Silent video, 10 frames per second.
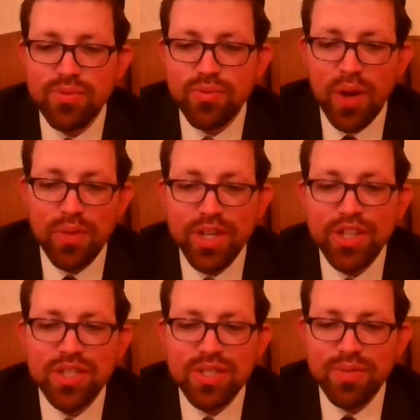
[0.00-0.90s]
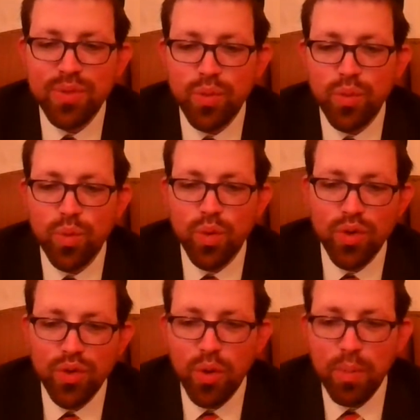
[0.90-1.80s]
foundations of the
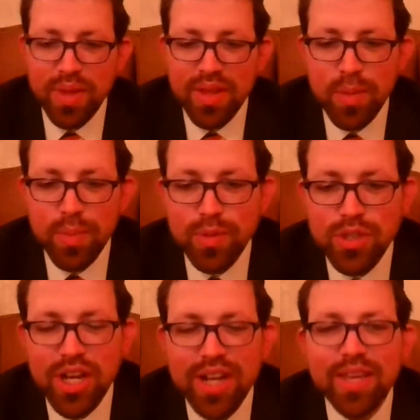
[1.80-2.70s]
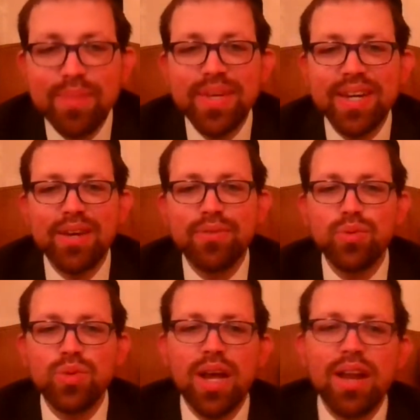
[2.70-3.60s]
world opened up. Ushchakim
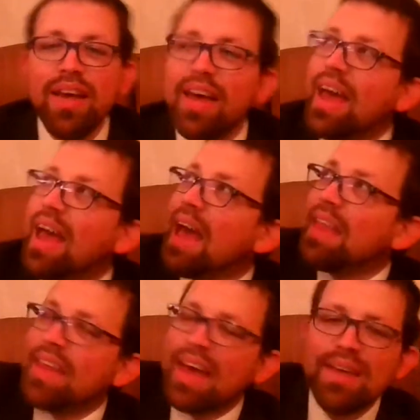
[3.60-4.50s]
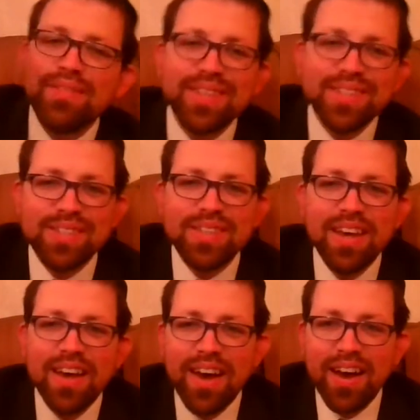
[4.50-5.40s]
yira'afu, and the heavens
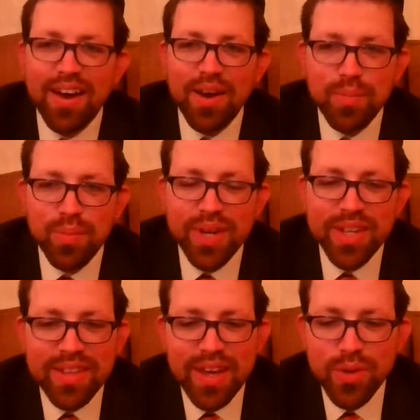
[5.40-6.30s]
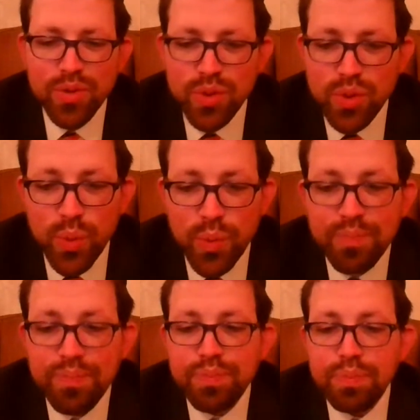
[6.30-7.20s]
bring down dew.
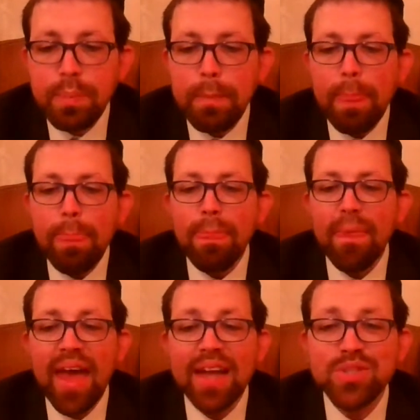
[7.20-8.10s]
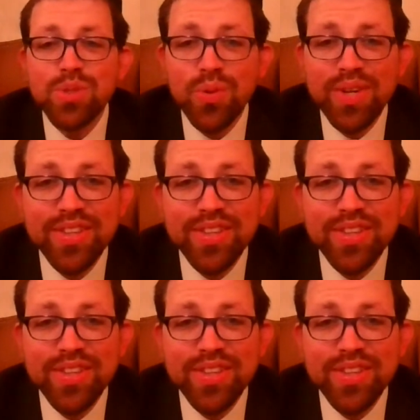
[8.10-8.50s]
And so